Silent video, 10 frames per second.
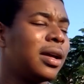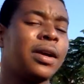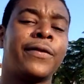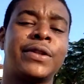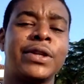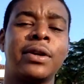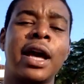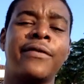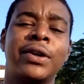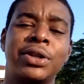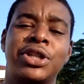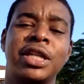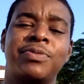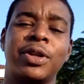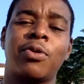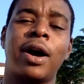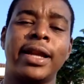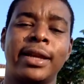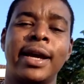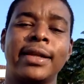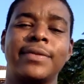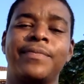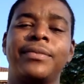If you don't have good judgment quite yet,